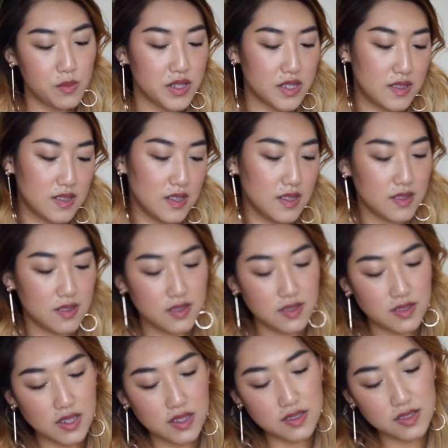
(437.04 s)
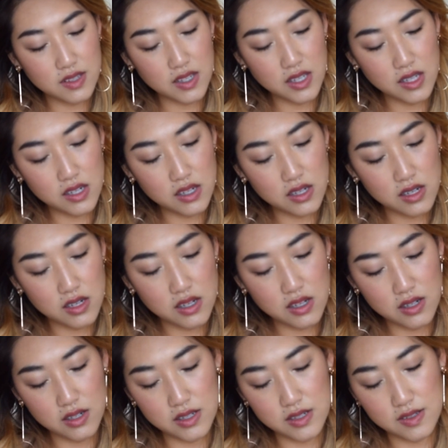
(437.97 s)
This is Sex Kitten.
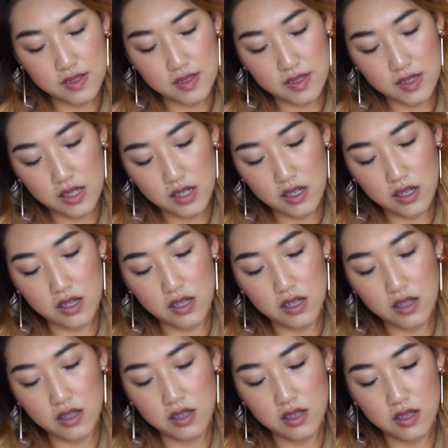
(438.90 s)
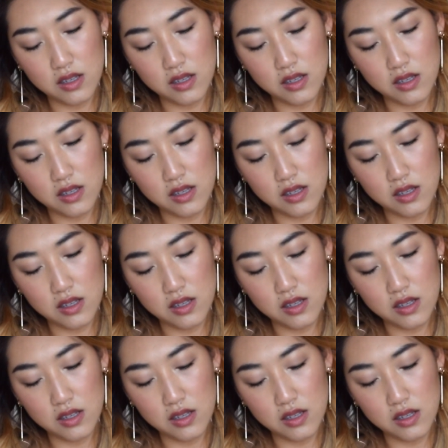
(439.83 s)
Let's see.